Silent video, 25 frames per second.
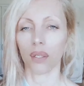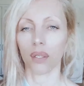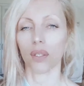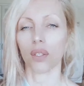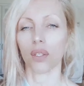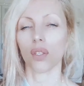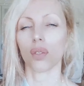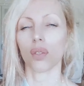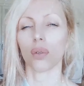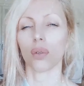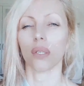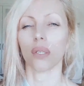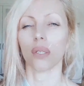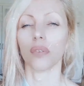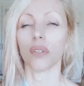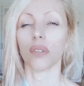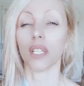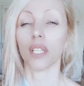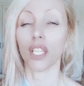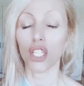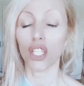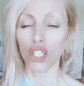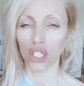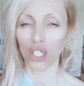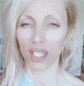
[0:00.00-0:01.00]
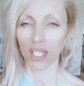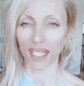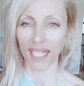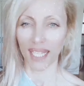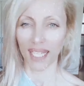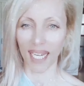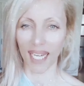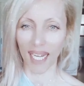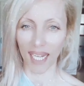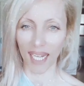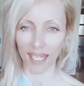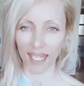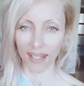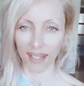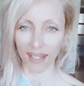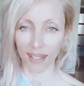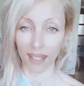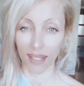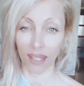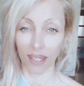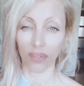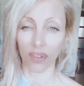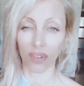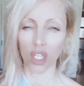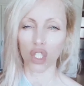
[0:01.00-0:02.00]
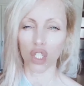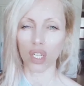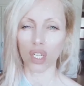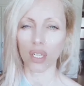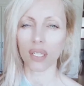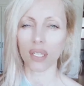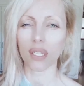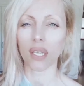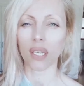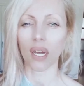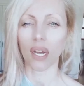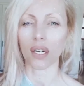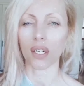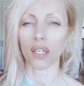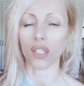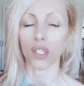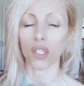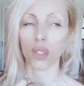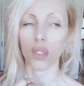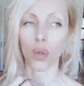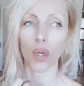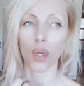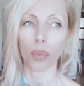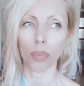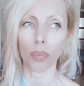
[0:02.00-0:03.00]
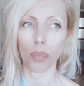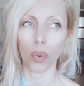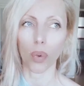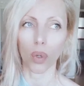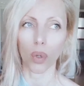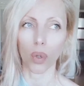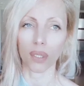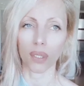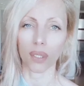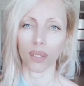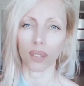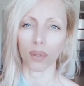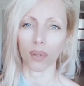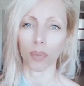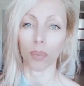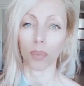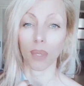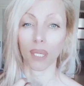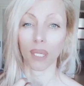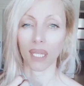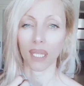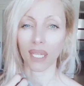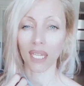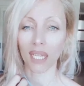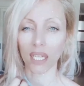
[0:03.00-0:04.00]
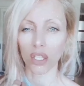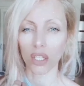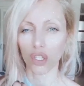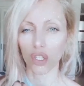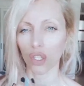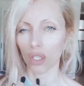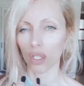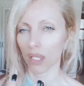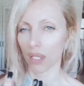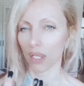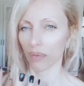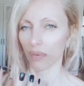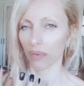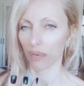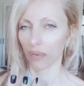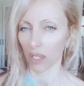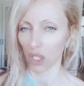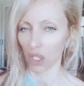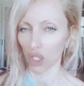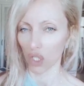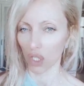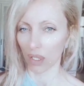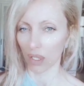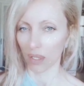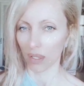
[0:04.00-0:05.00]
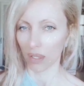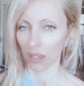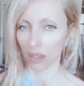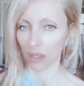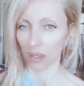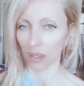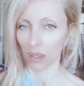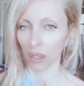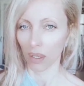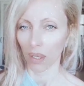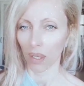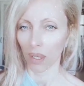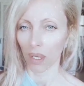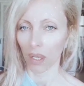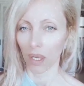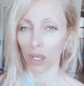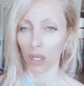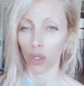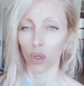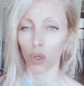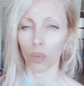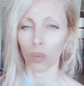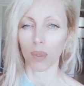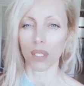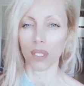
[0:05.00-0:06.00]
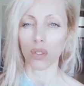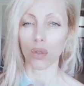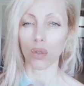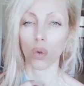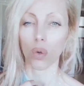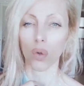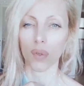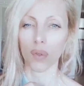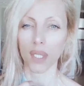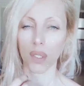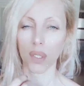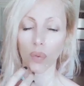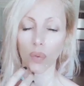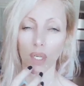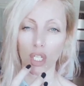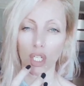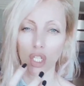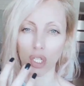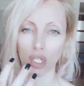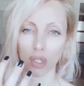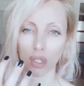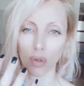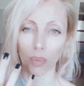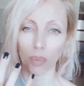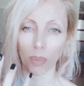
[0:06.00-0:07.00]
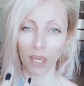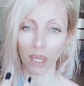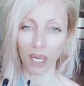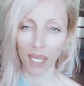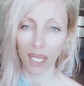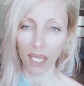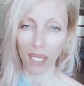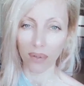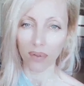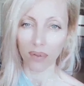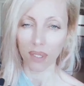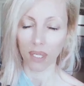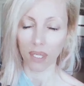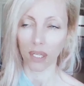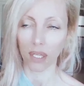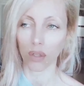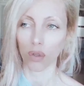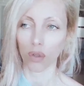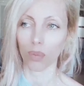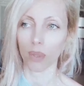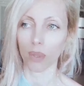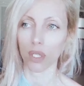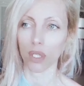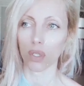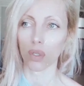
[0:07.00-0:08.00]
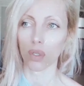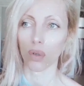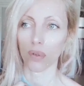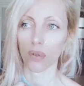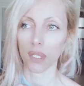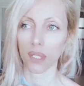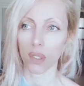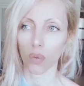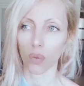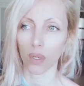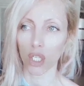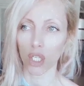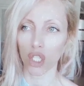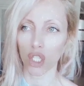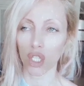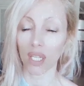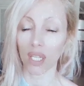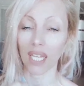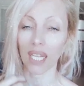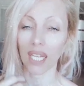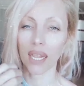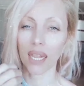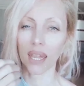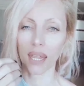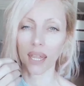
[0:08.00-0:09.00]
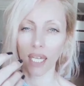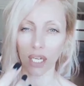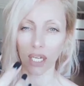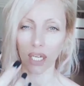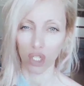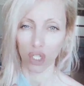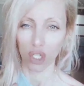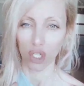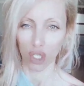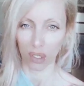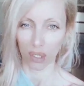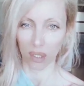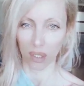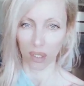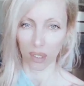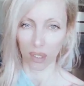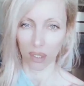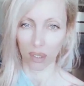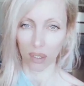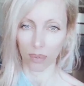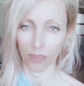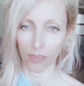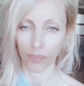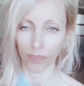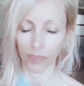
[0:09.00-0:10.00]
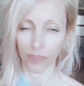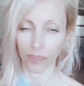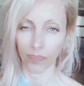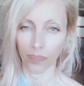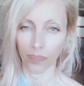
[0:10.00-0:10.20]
So definitions, guys. Definitions are so important, but not just definitions. You must always question your beliefs and you must always question intentions.